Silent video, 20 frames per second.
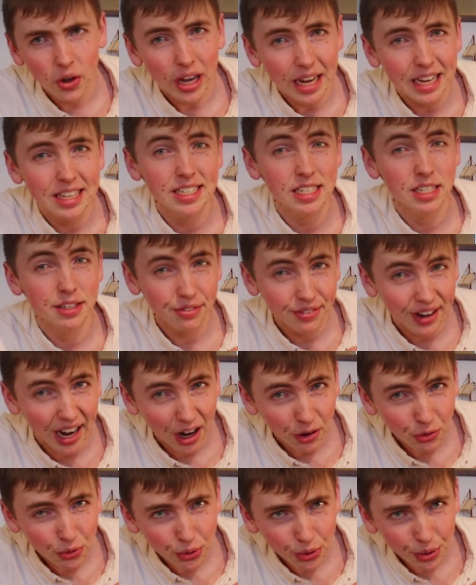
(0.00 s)
It is
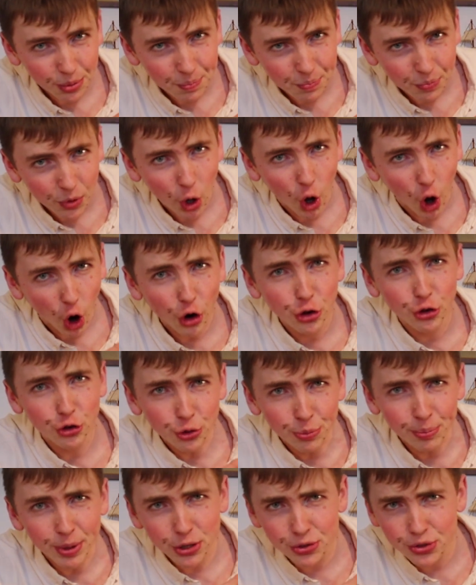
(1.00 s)
found on
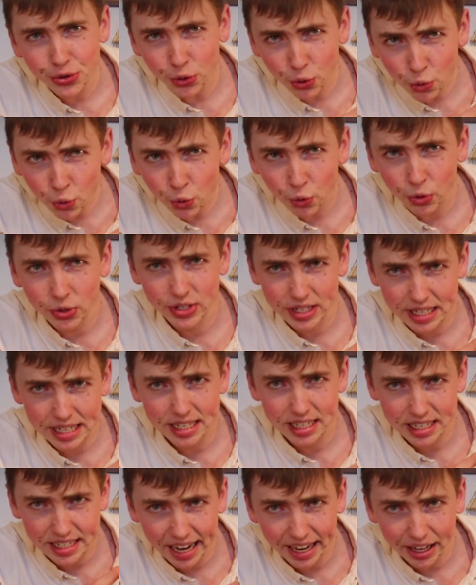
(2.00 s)
almost all sea
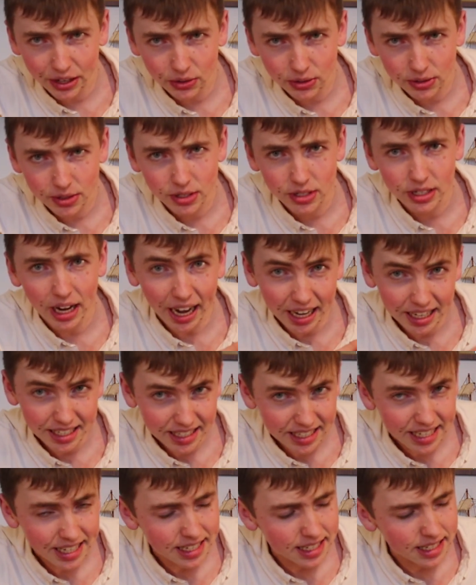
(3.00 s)
snails and
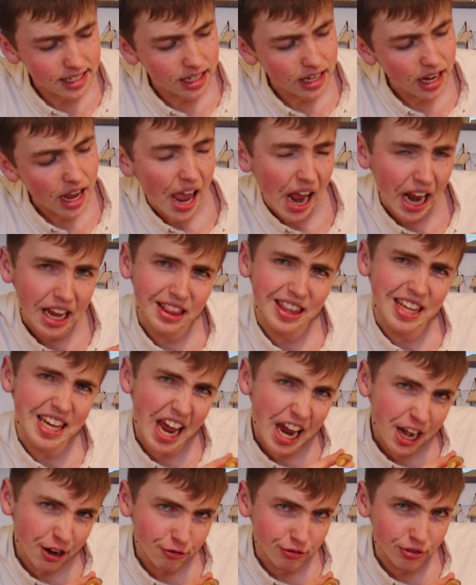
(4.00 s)
sits at the
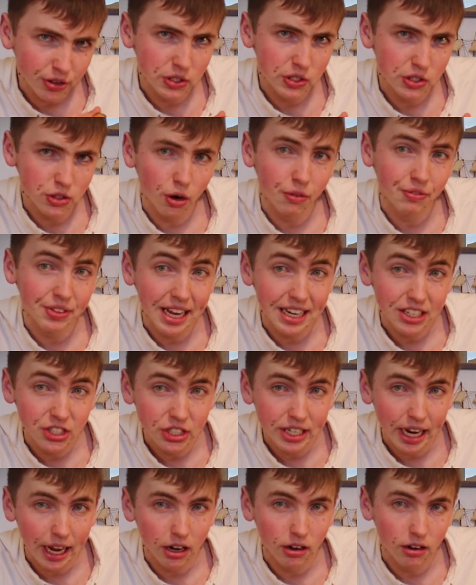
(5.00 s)
entrance of their
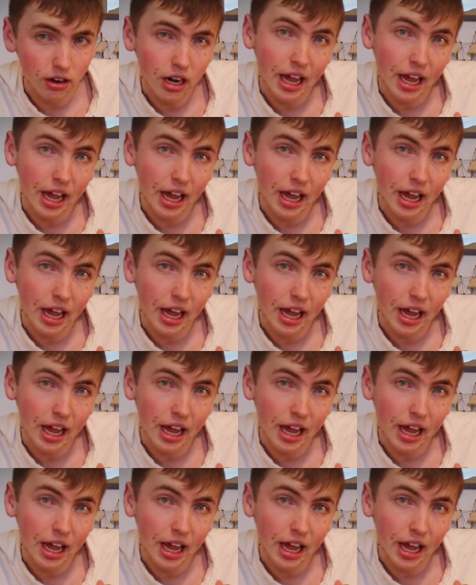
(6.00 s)
shell